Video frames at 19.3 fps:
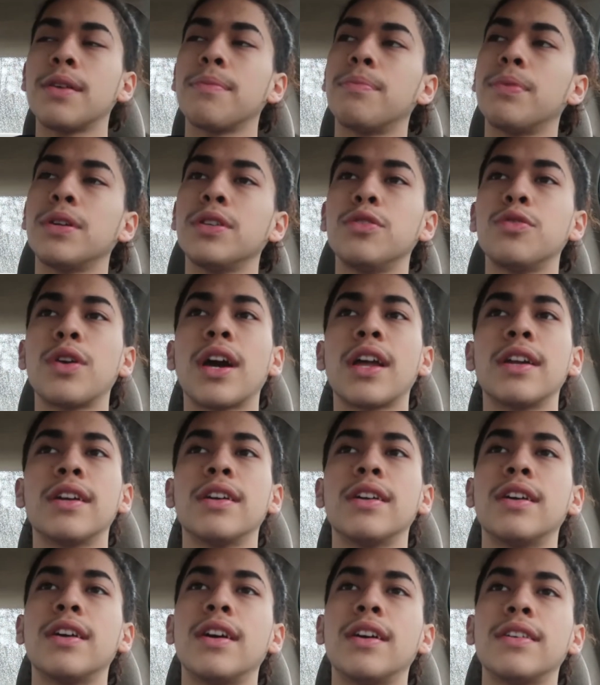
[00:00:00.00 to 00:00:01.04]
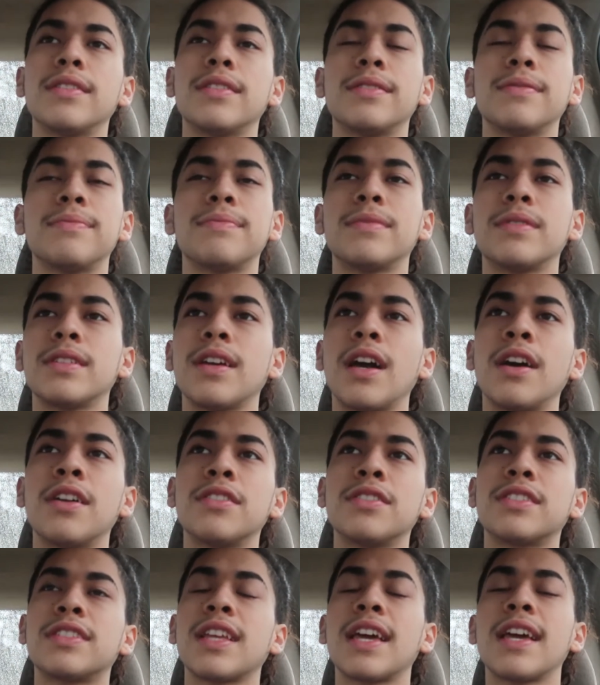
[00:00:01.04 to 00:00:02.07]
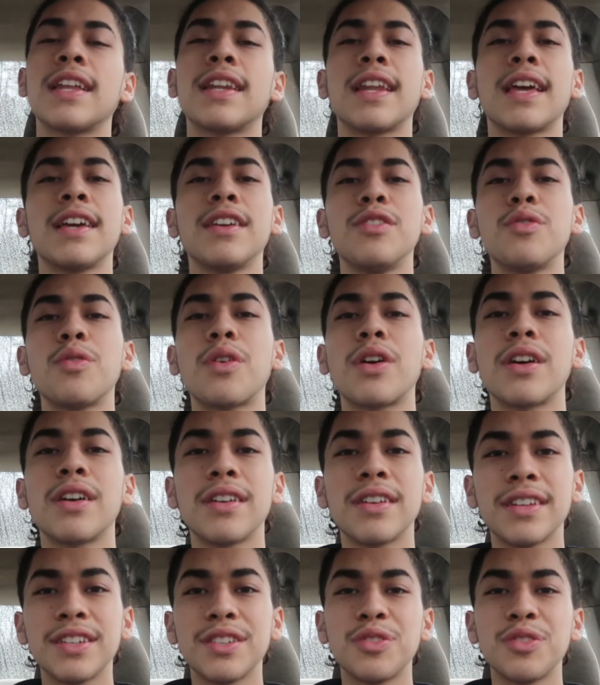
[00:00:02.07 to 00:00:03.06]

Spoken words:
But you gotta understand that you are